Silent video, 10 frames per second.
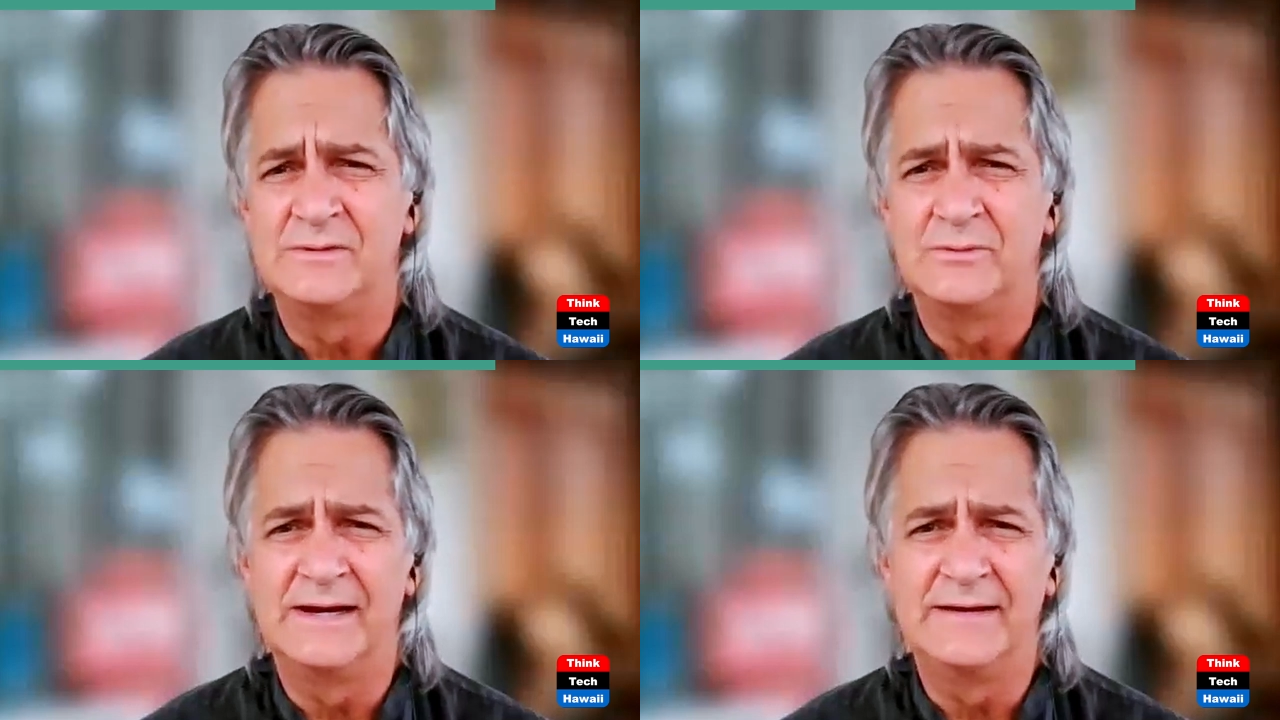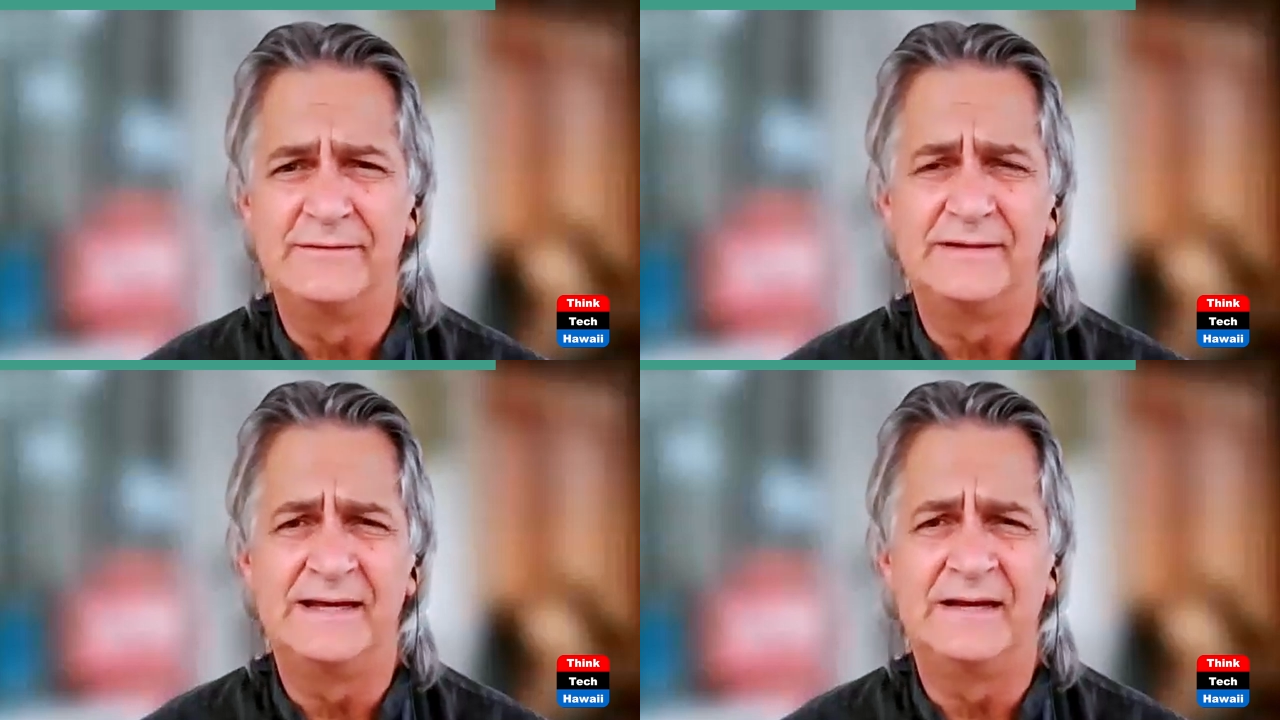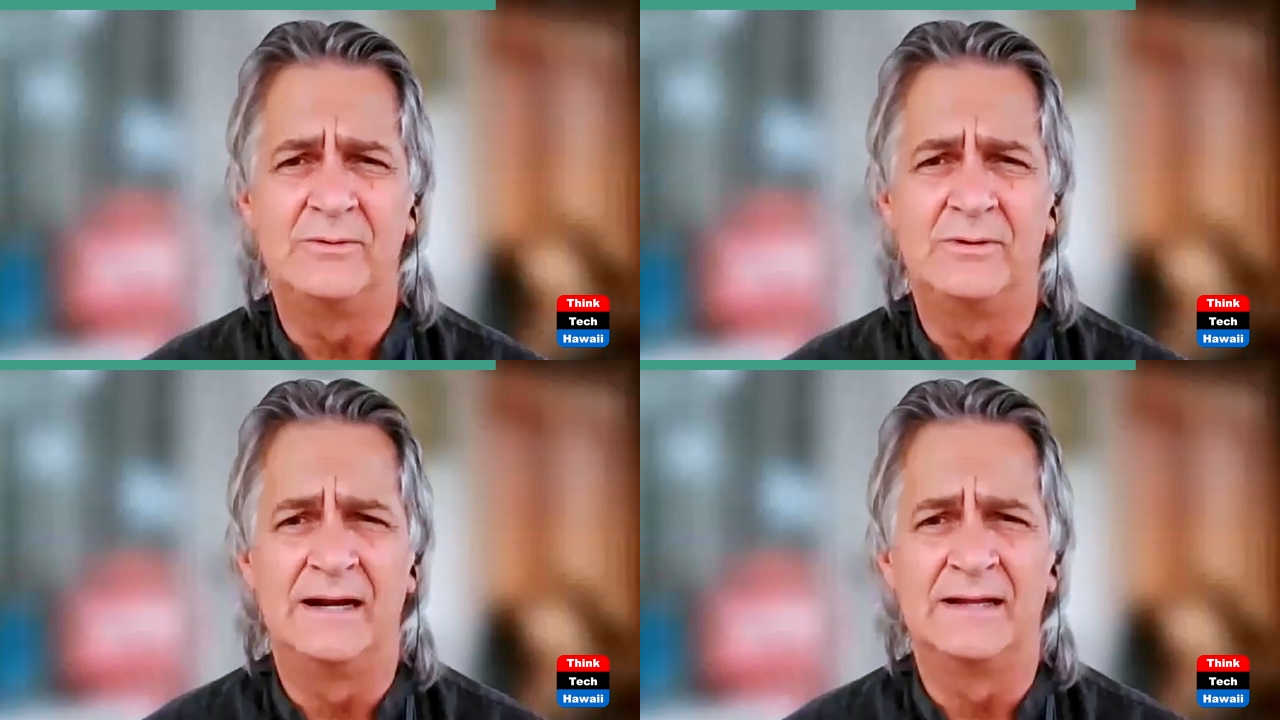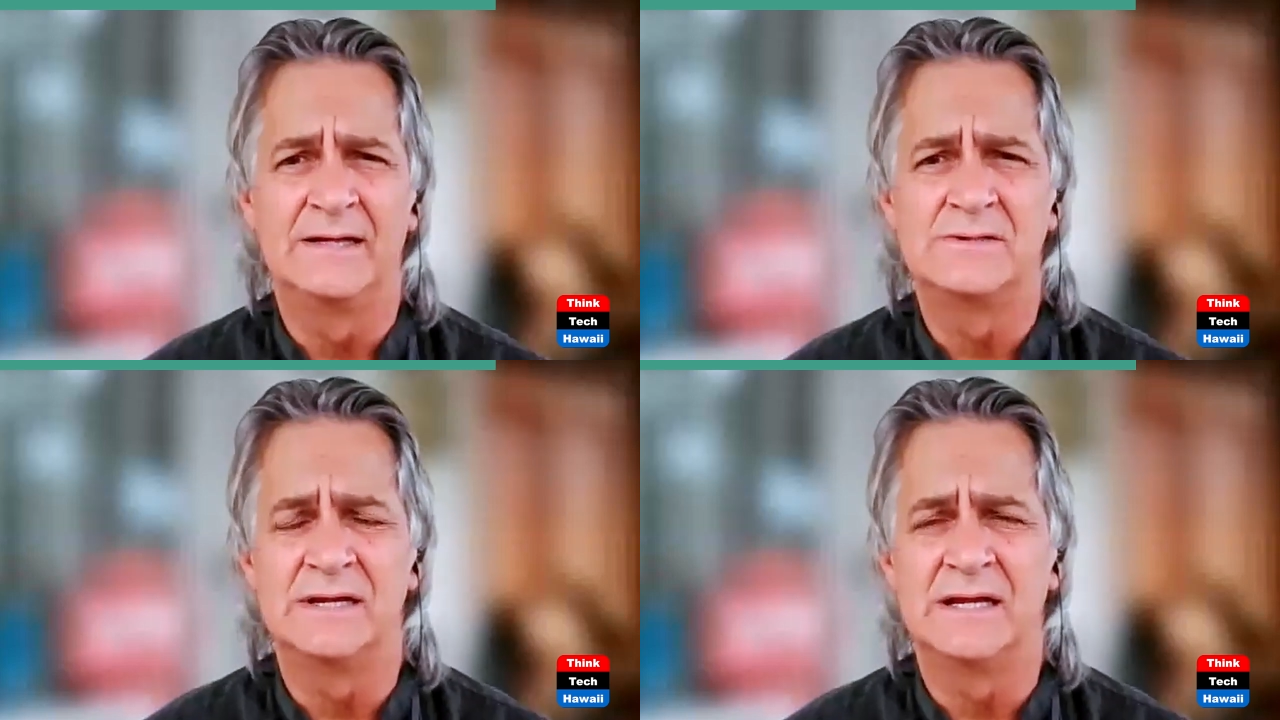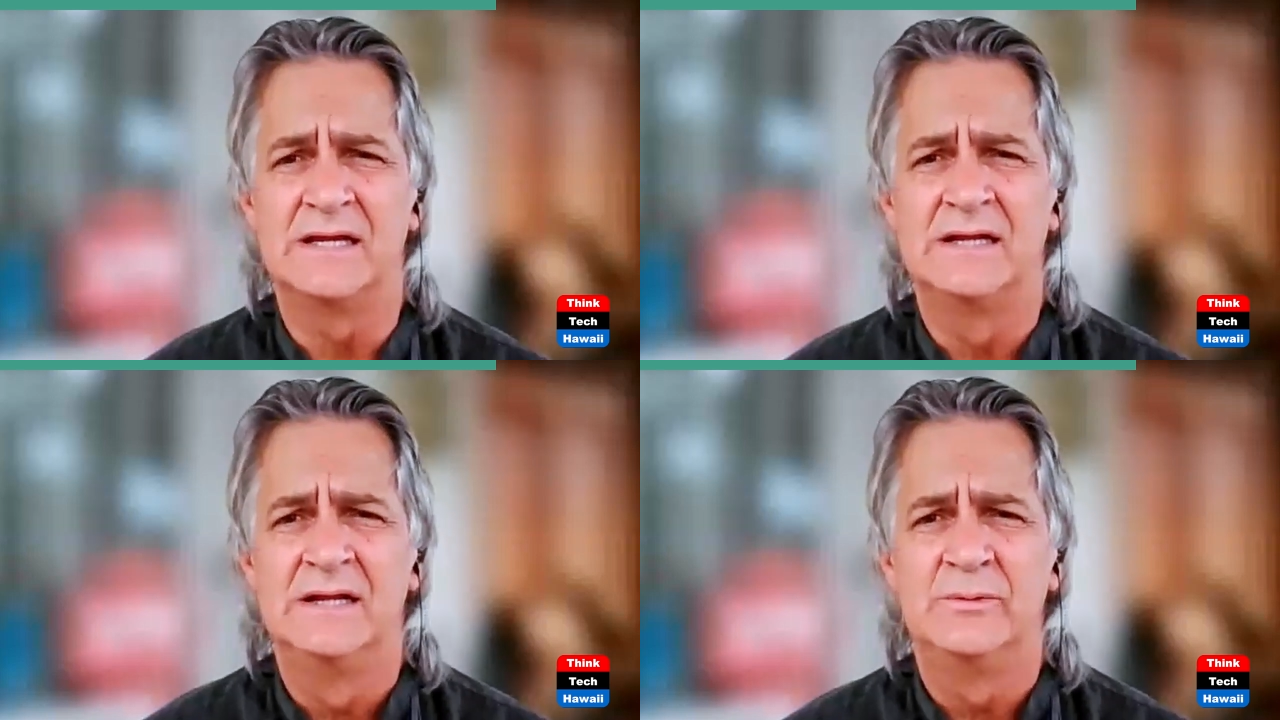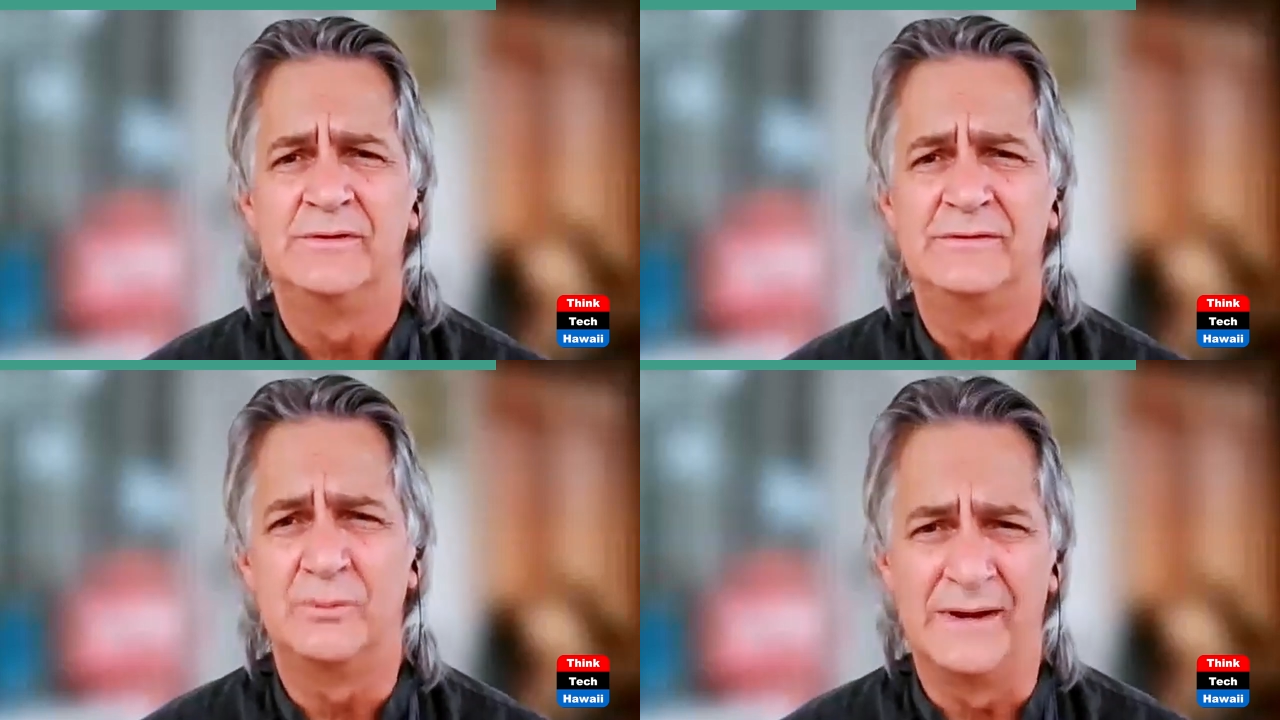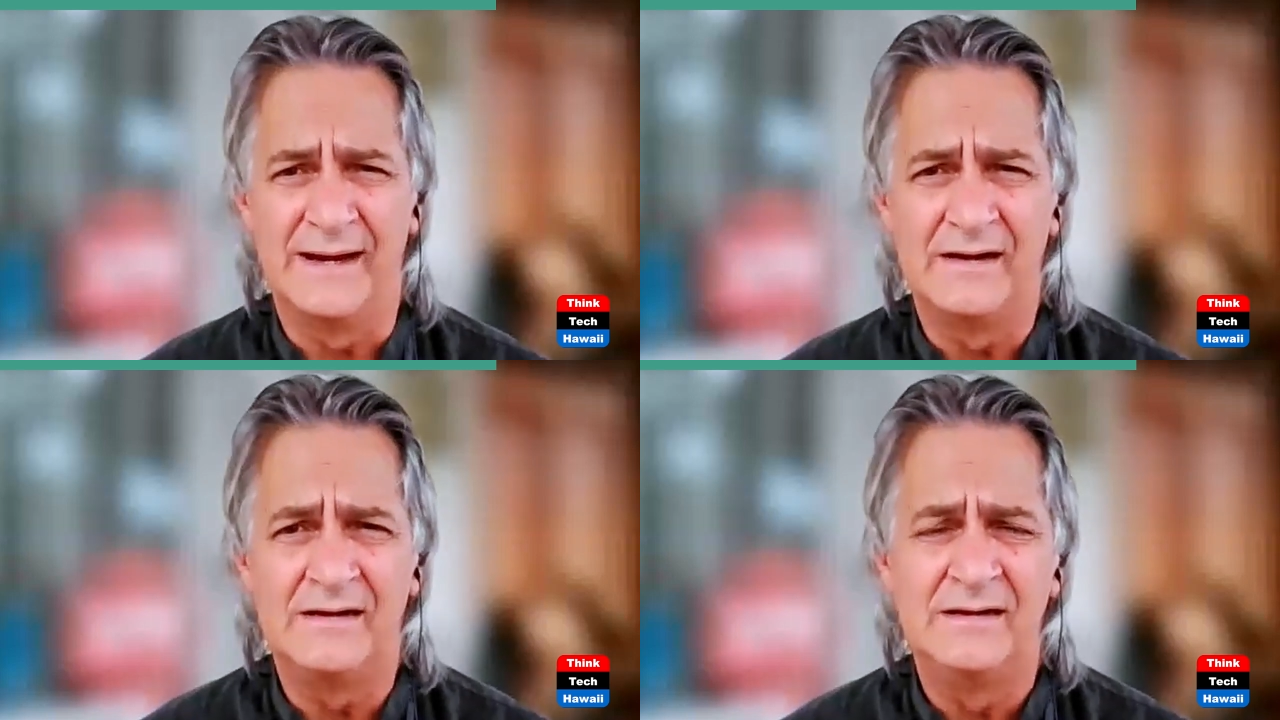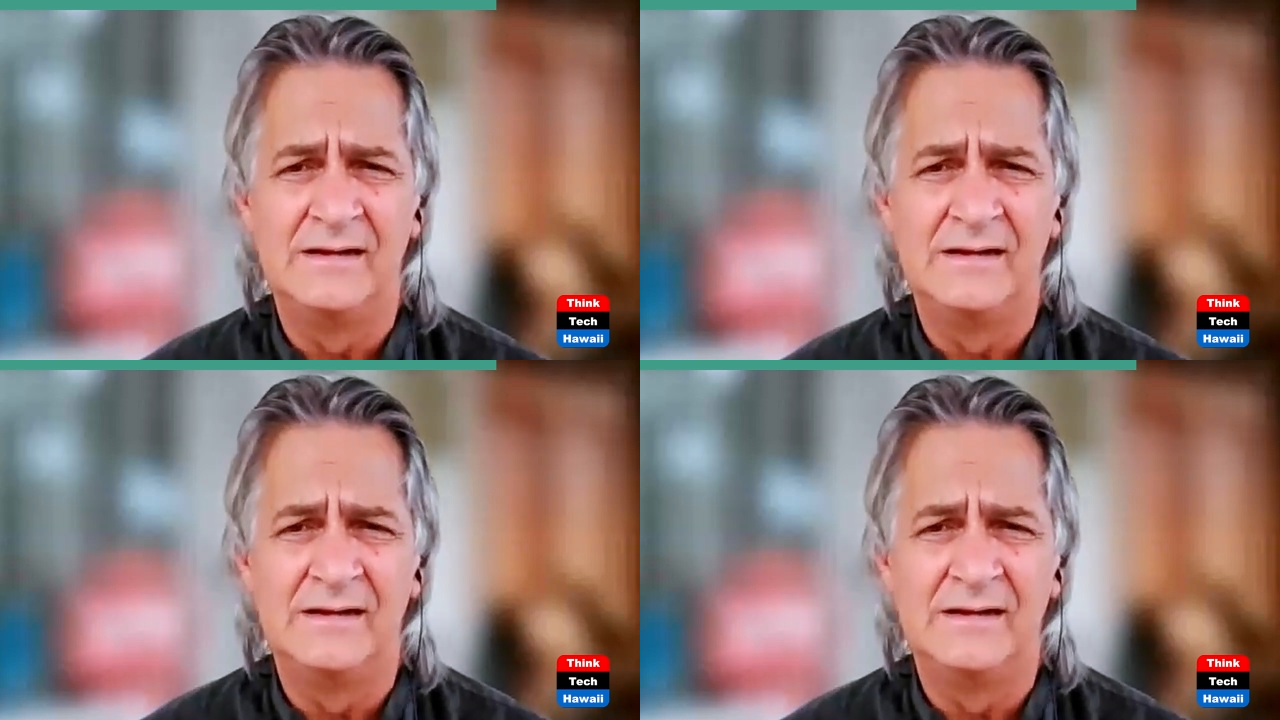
to what extent Hawaiian Electric was aware